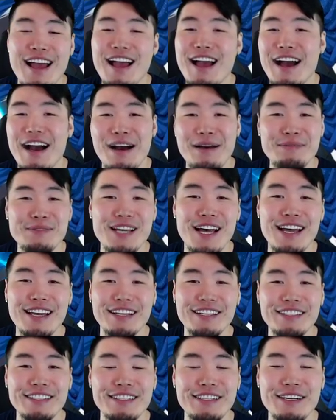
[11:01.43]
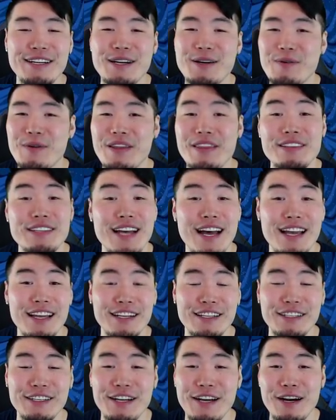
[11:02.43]
I'm Tiger with
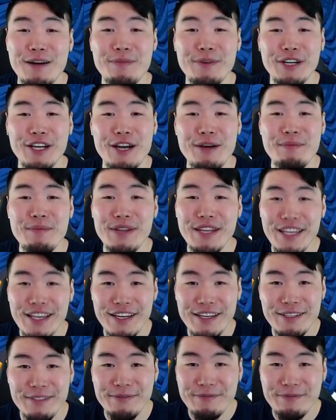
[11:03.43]
Tiger Uppercut Media,